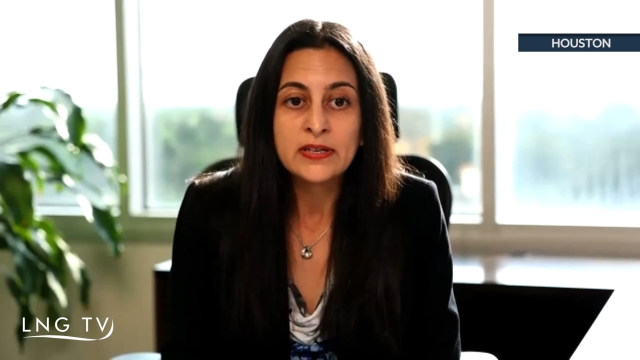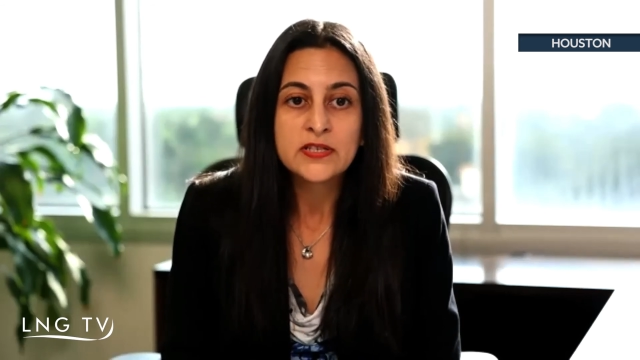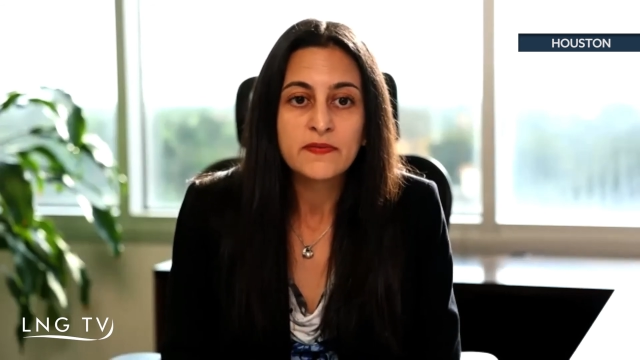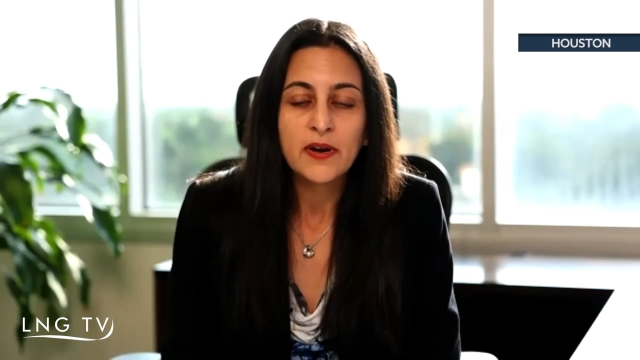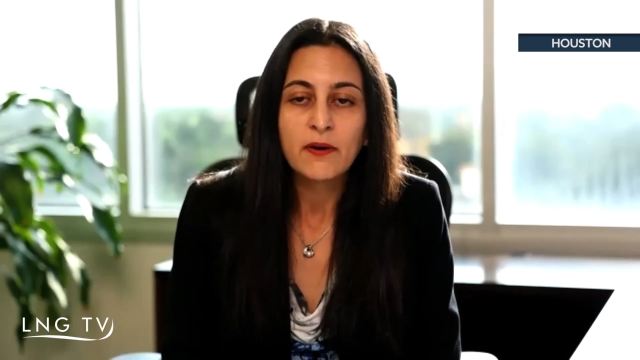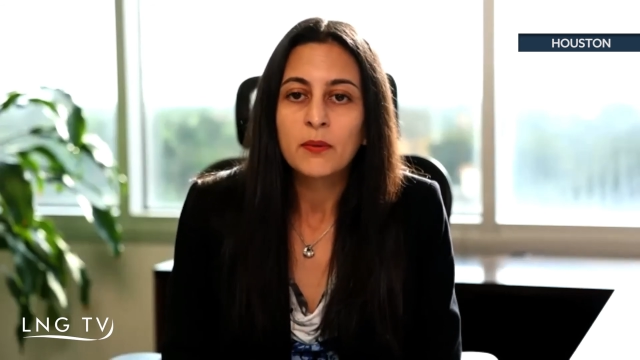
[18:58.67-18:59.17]
is
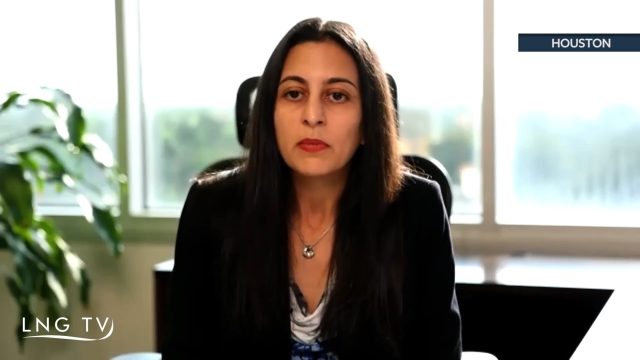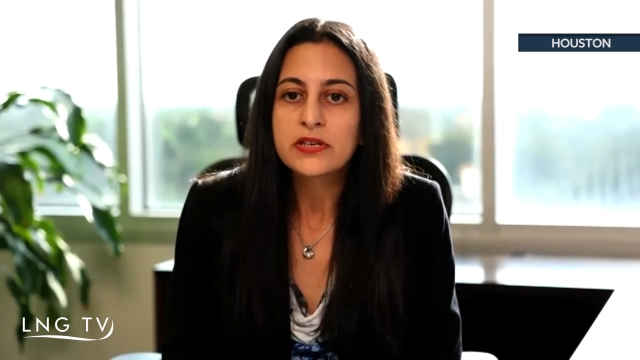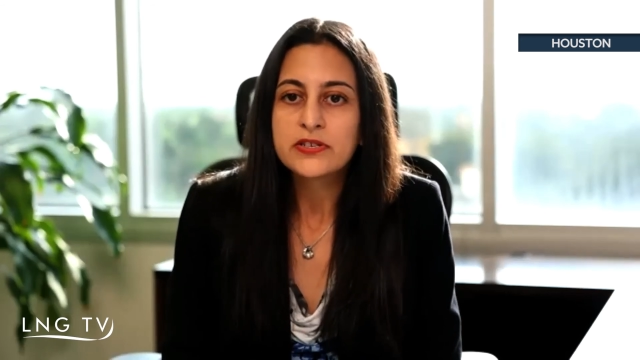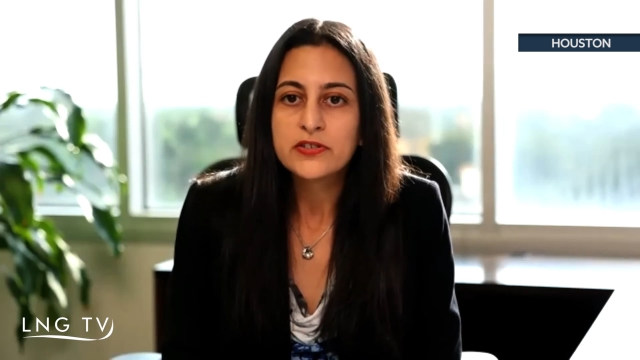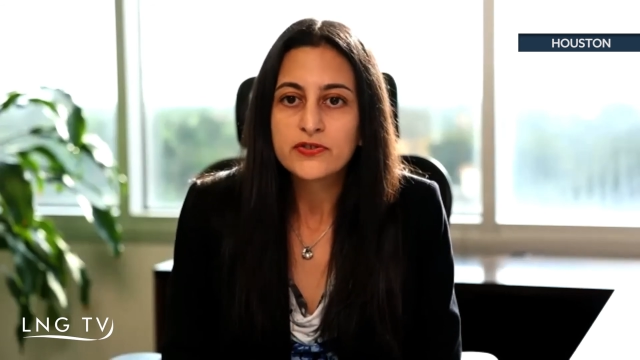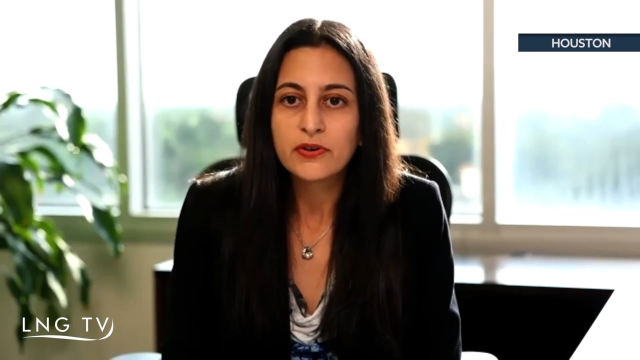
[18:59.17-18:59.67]
very much
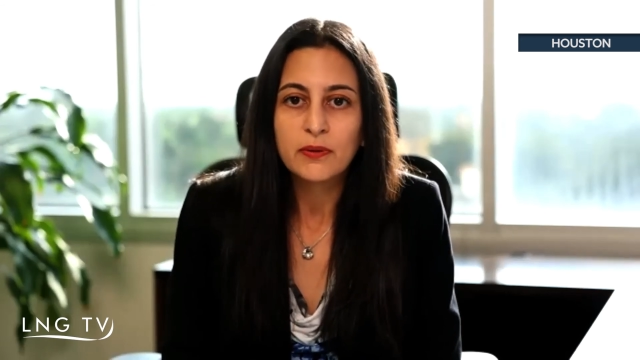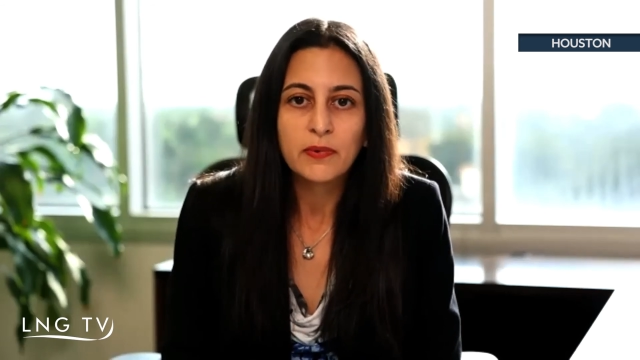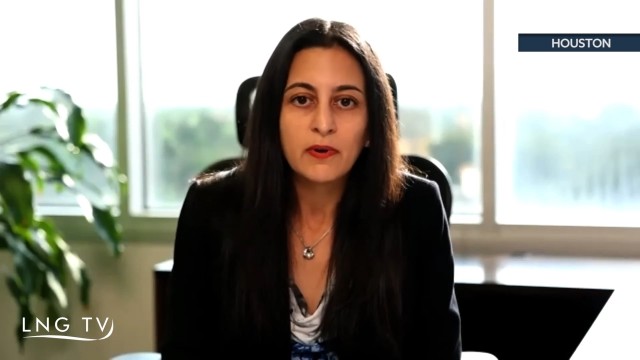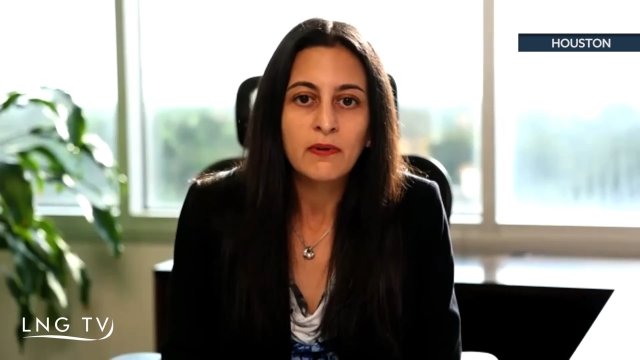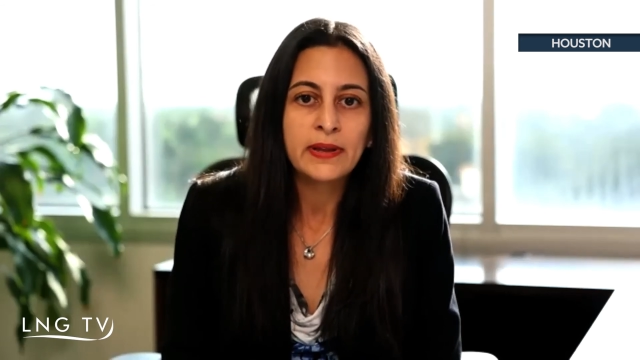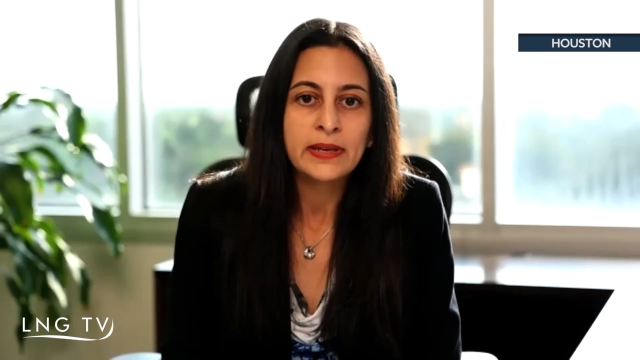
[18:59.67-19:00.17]

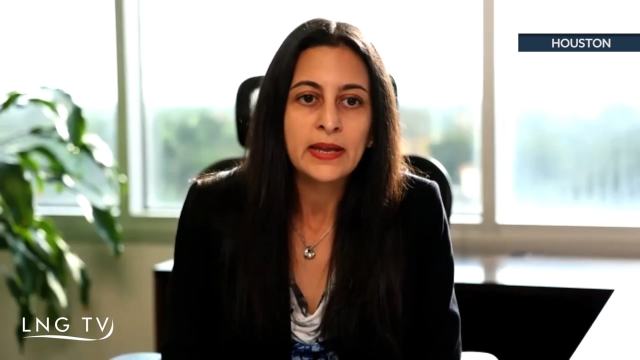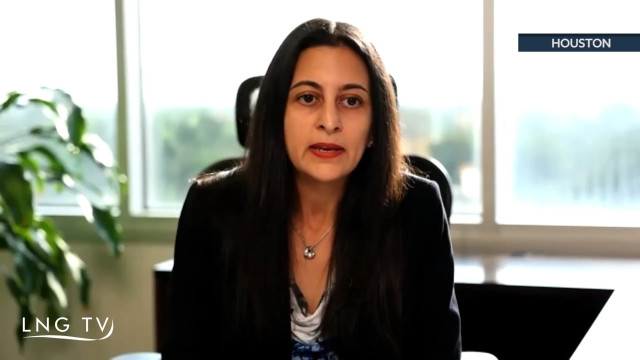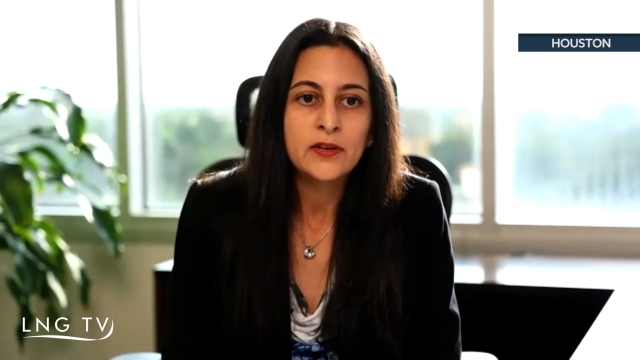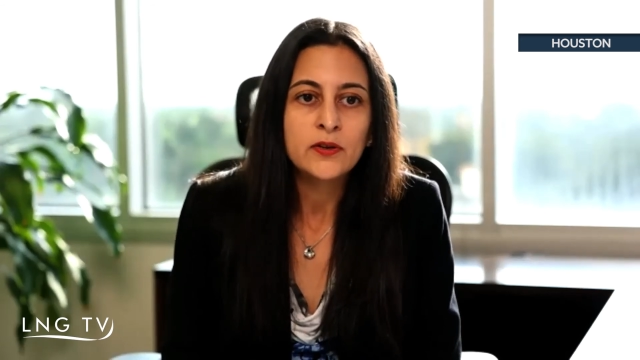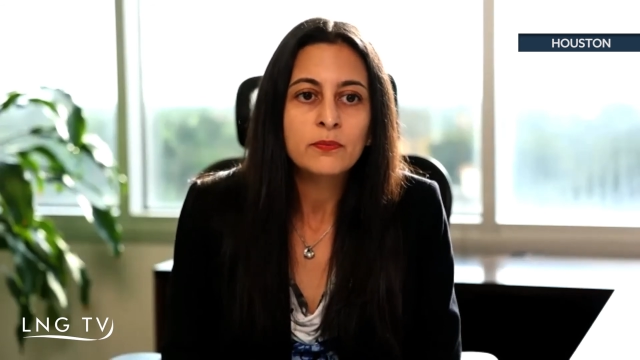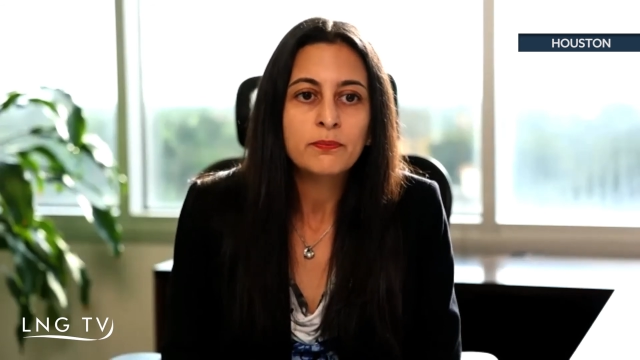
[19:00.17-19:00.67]
enjoyable,
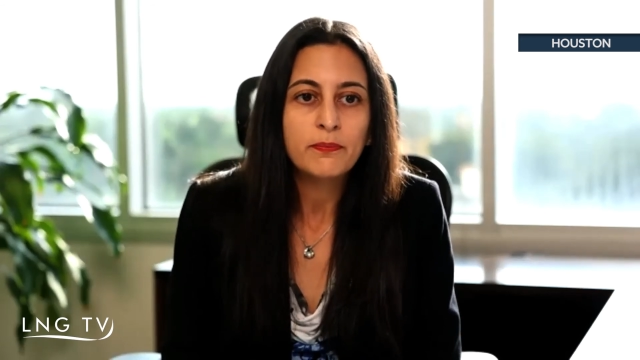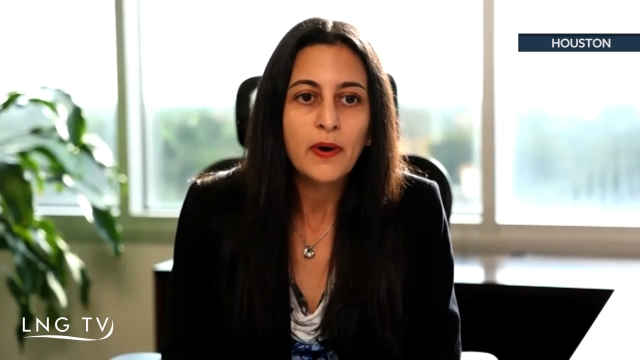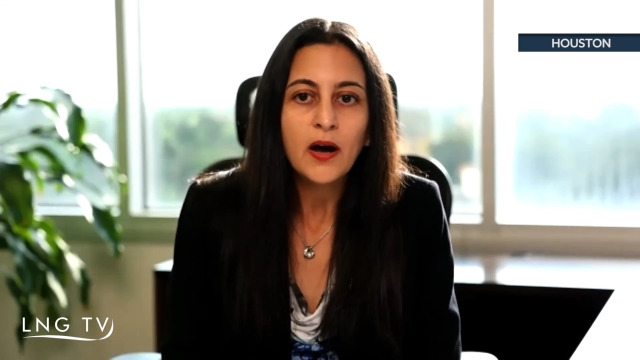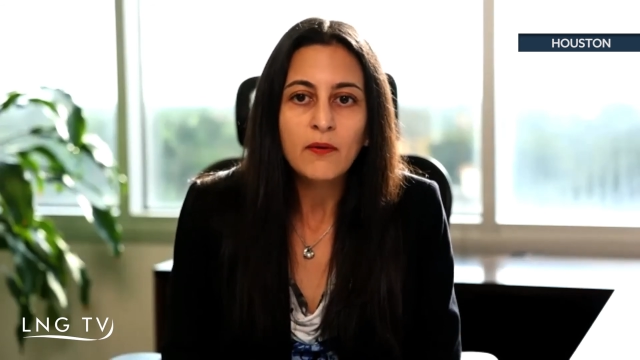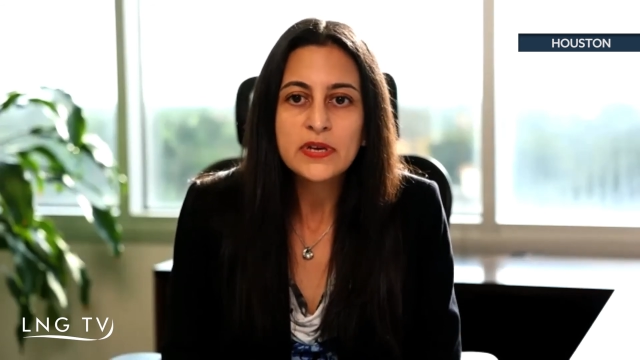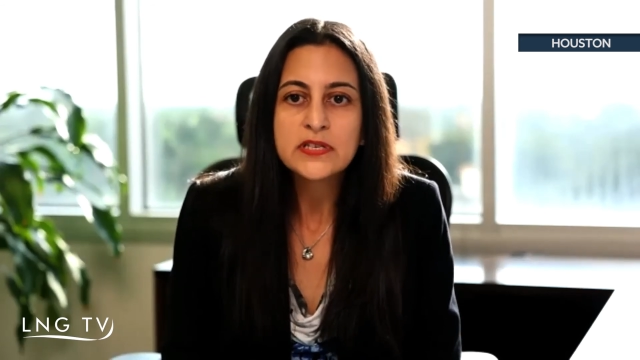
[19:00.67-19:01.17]
and you
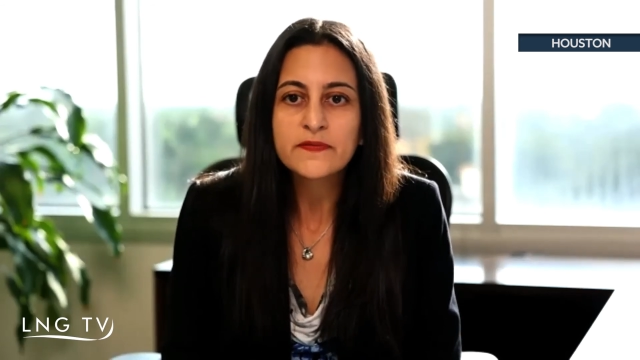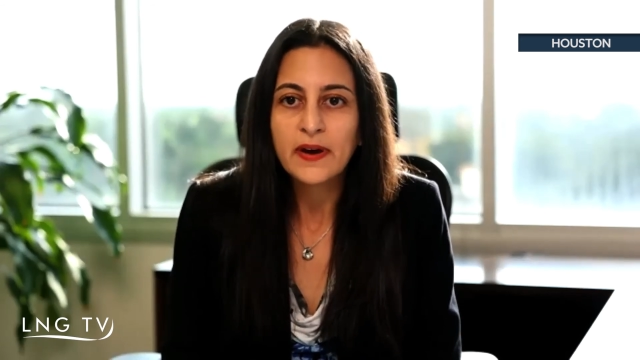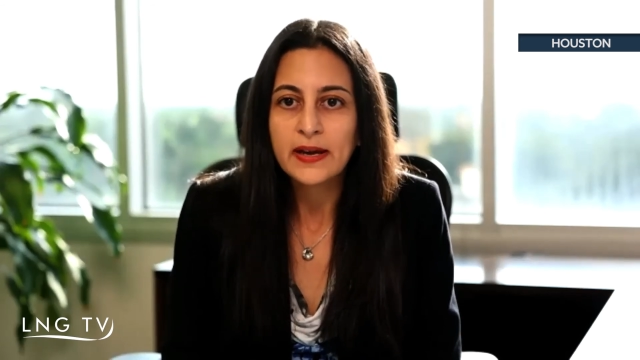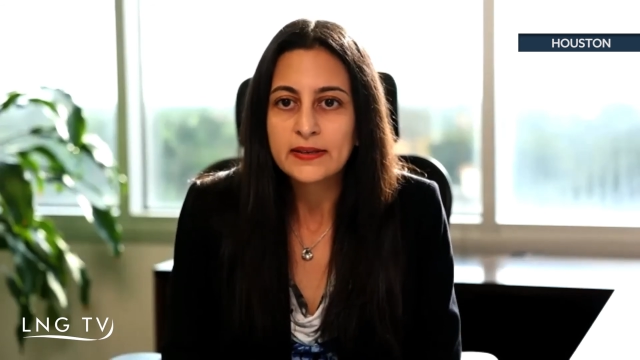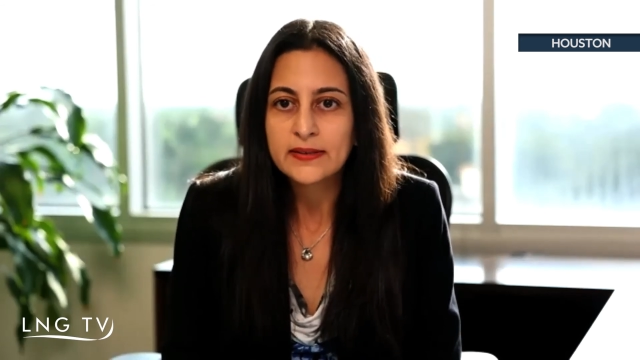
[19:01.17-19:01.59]
always find